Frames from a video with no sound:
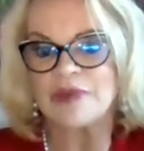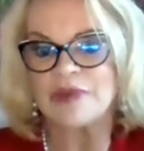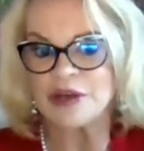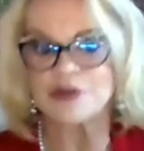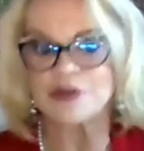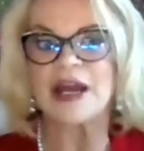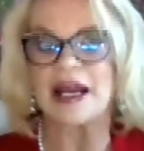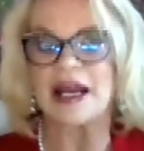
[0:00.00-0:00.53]

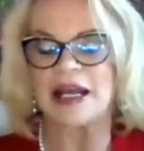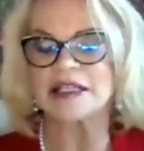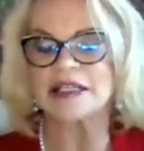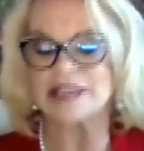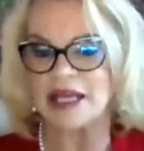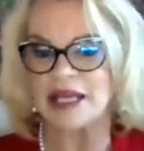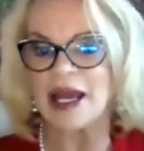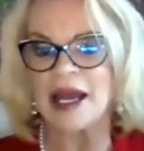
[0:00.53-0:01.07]
internet
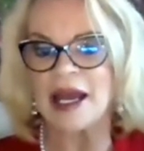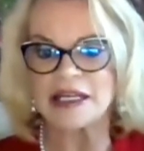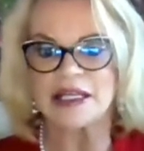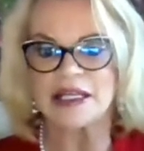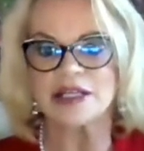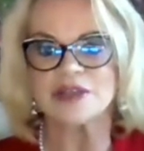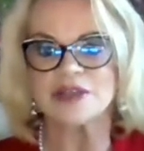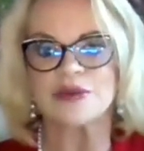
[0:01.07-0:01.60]

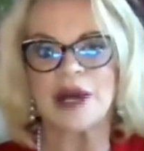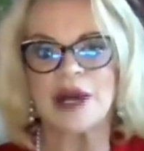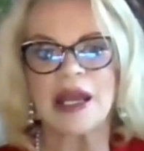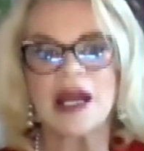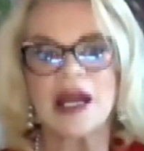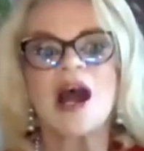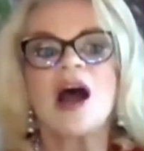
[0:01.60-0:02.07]
access, right?